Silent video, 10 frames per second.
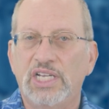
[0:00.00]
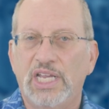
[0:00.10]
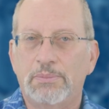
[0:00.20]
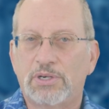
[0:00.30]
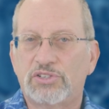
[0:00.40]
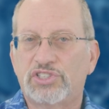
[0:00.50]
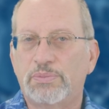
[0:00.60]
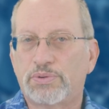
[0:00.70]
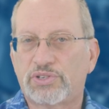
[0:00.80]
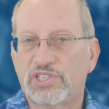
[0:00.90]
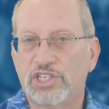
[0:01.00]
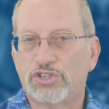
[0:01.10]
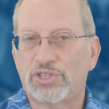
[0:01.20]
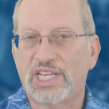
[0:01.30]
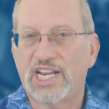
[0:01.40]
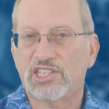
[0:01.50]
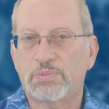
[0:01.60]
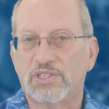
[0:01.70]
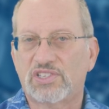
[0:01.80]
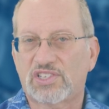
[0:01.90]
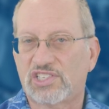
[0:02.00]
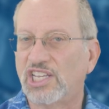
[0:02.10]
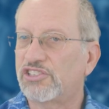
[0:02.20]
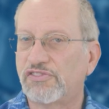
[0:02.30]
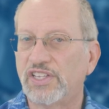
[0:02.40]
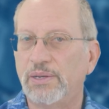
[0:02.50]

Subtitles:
emergency procedure that has been successfully